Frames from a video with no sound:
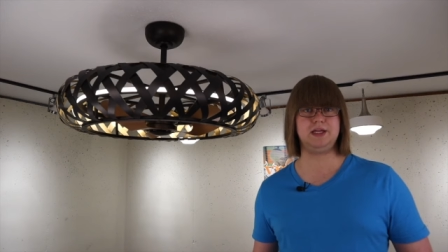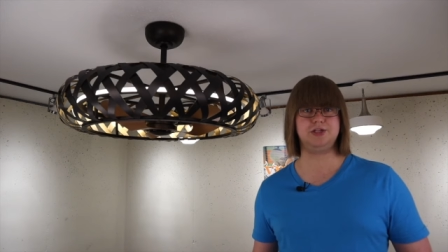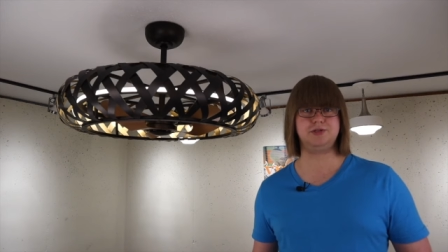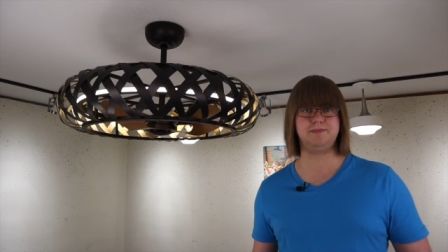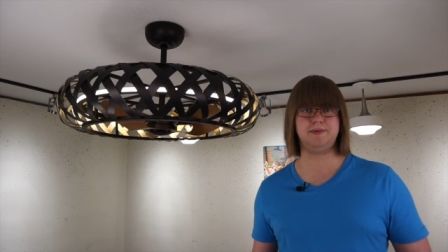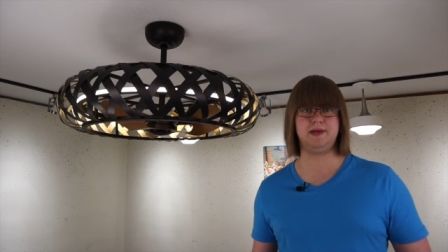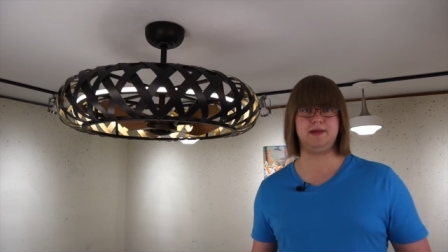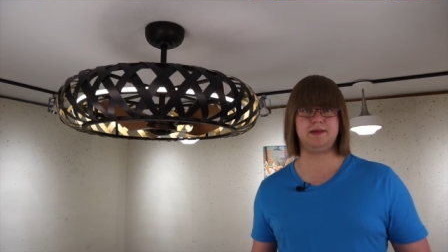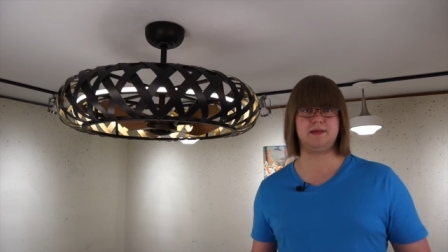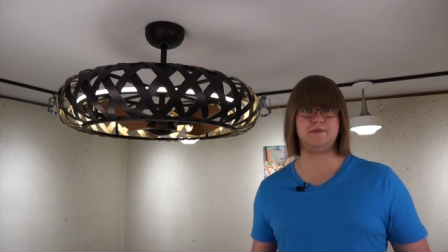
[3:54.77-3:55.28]
Each
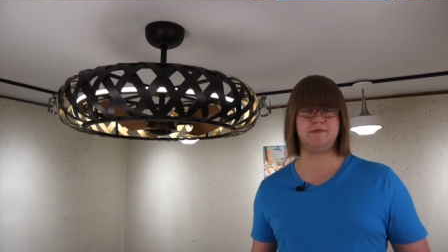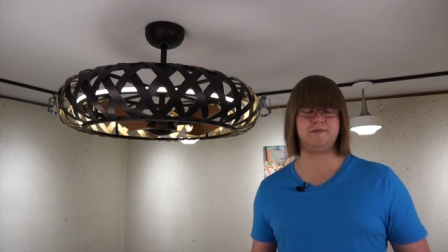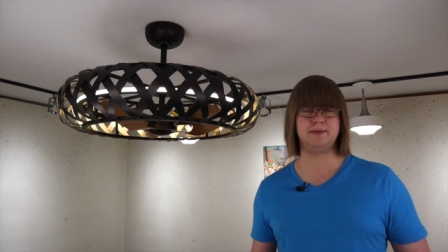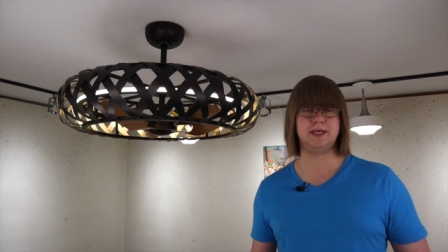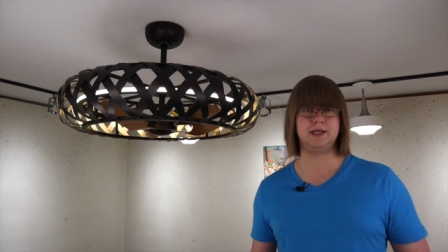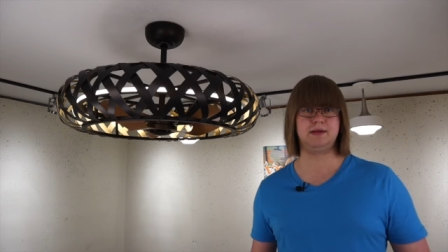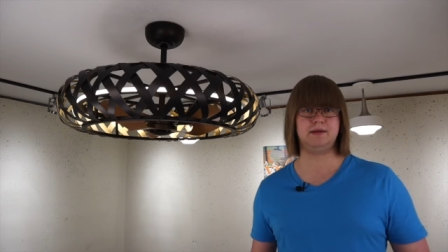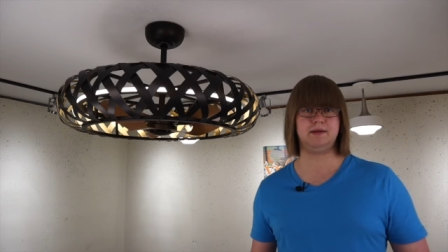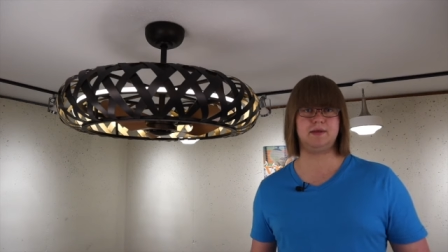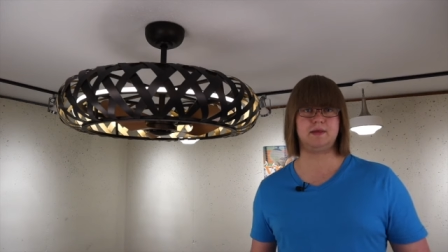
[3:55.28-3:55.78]
piece of
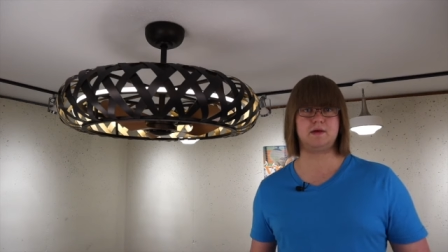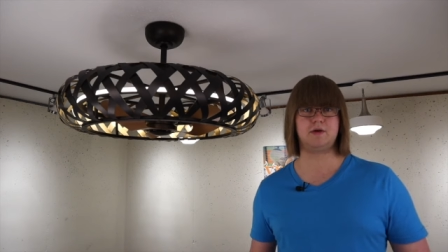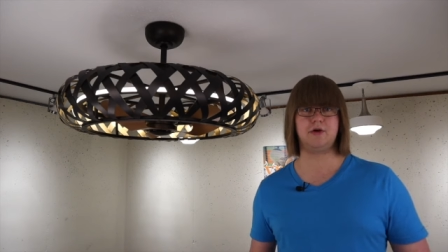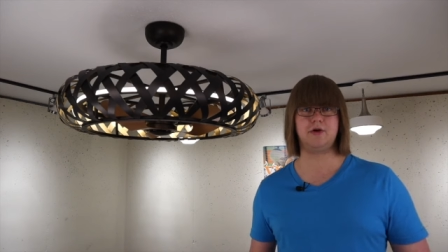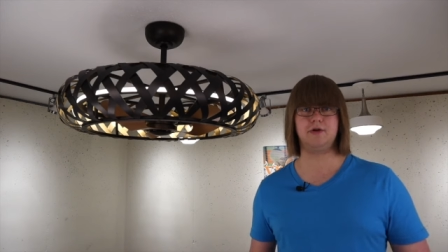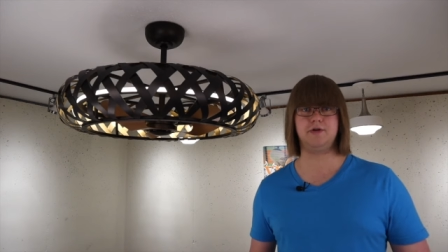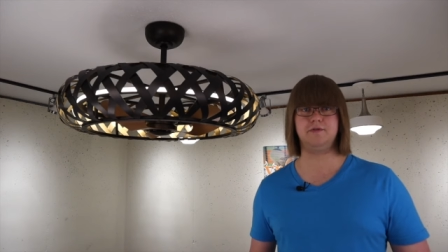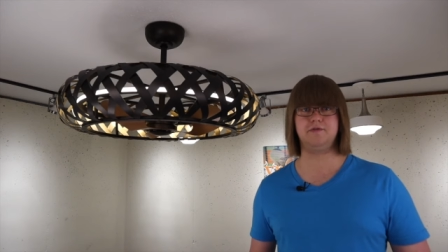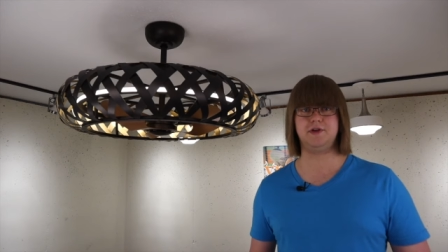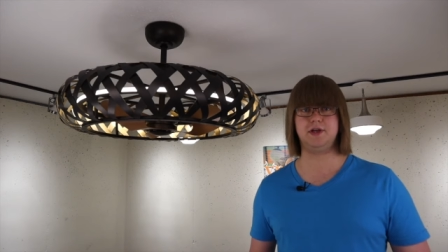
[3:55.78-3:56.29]
metal is
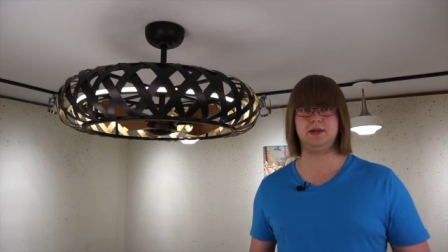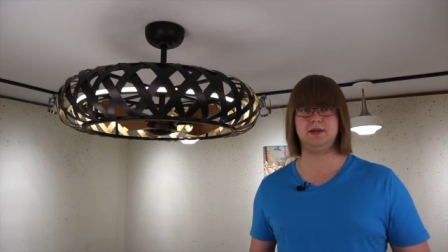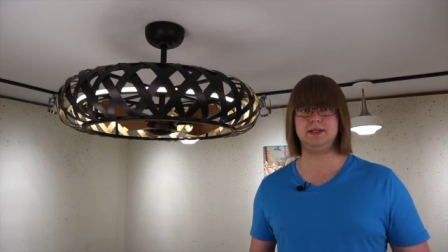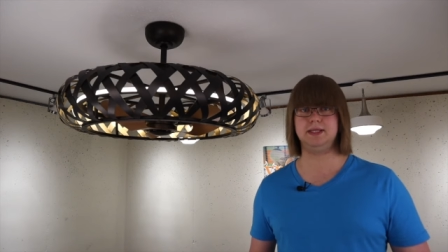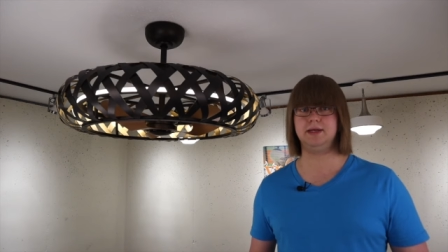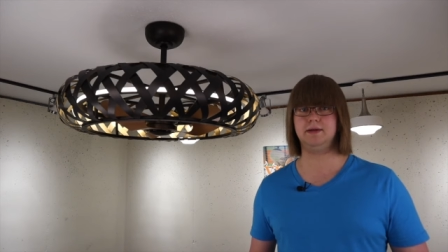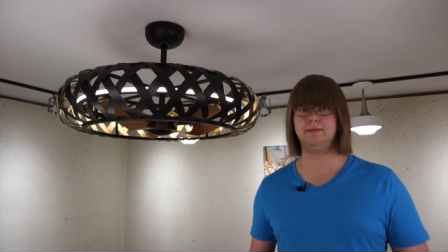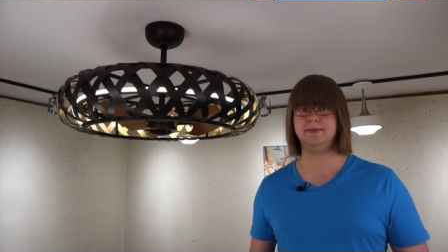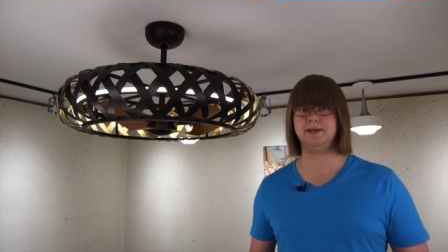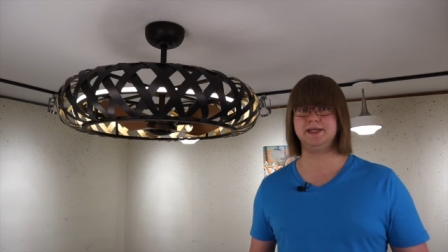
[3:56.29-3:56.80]
curved a
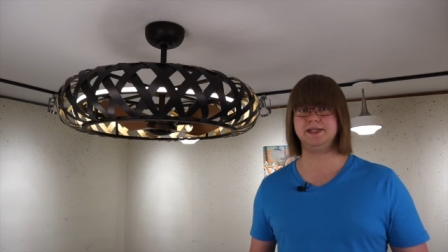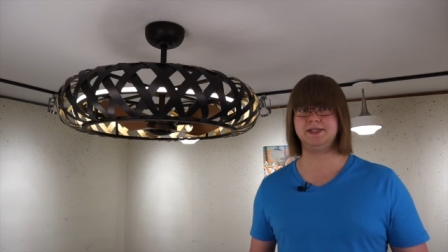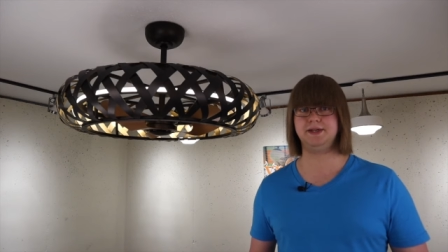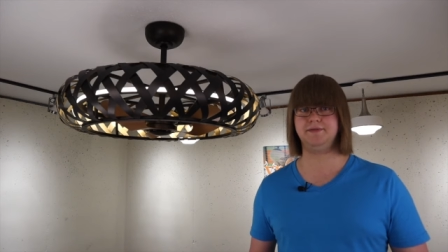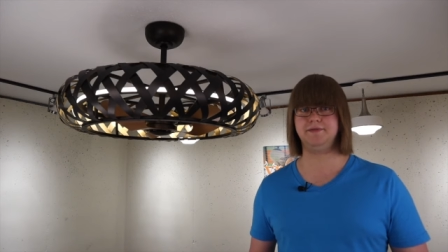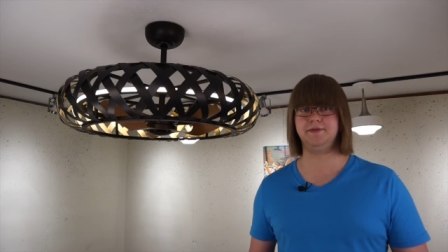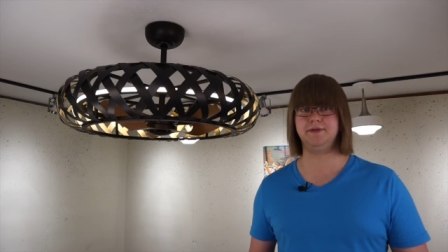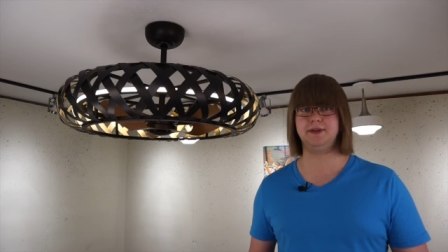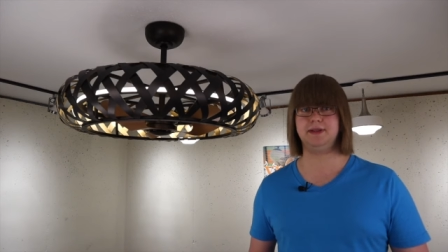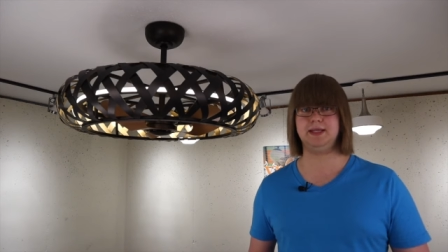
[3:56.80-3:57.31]
little bit
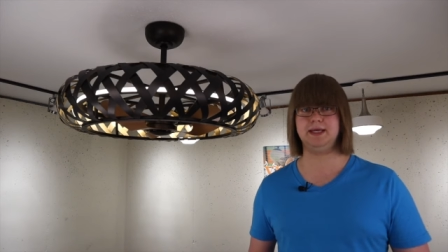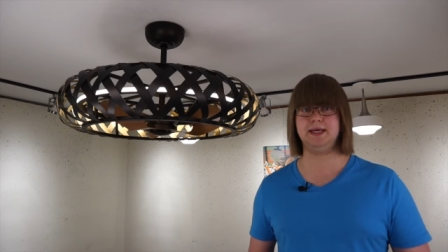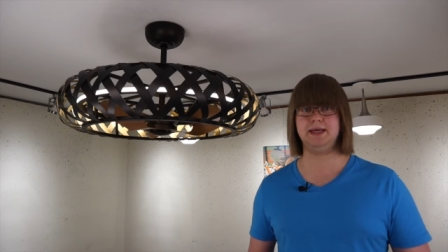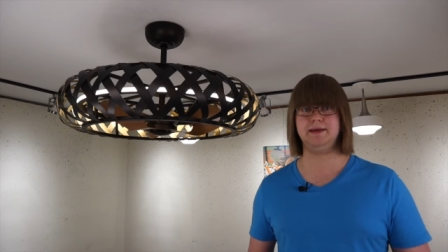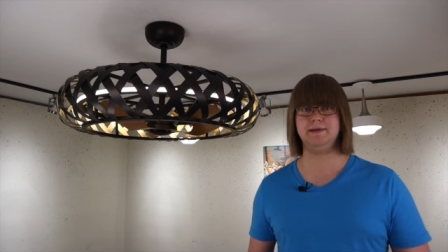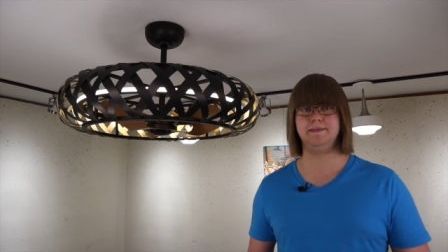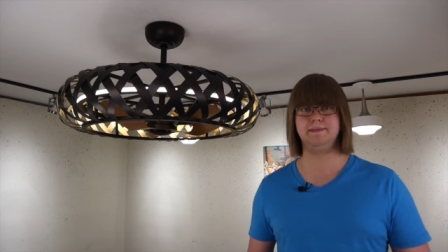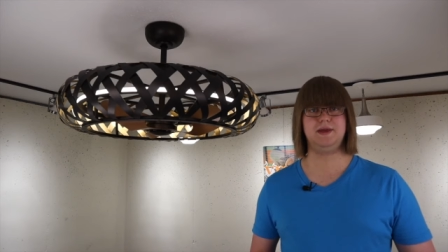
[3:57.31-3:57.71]
differently.